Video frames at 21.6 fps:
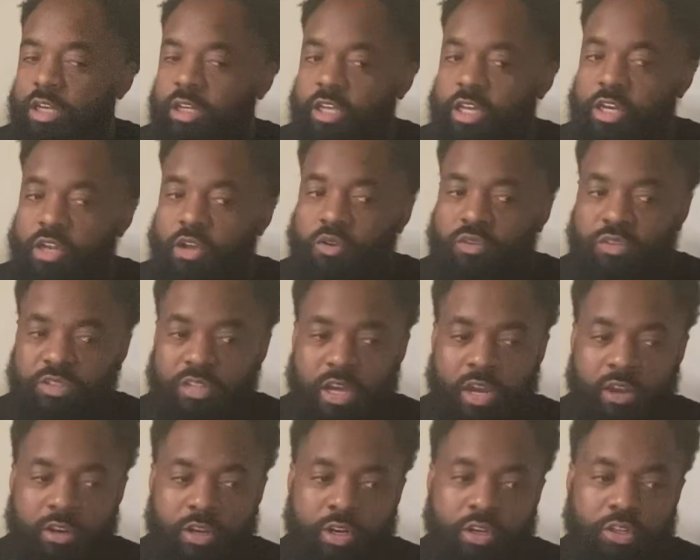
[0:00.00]
leave those
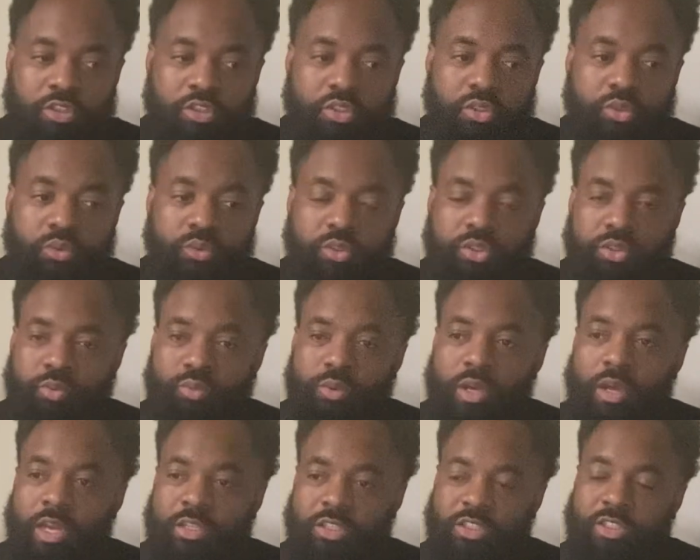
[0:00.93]
down there too as
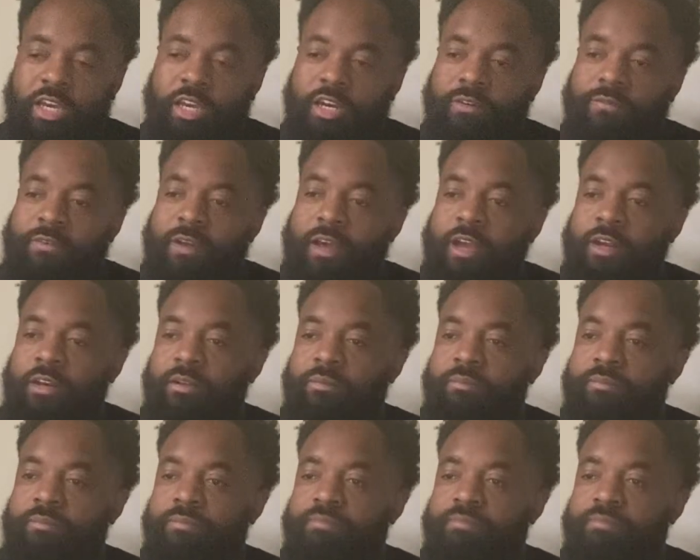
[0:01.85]
well. I just gotta find them.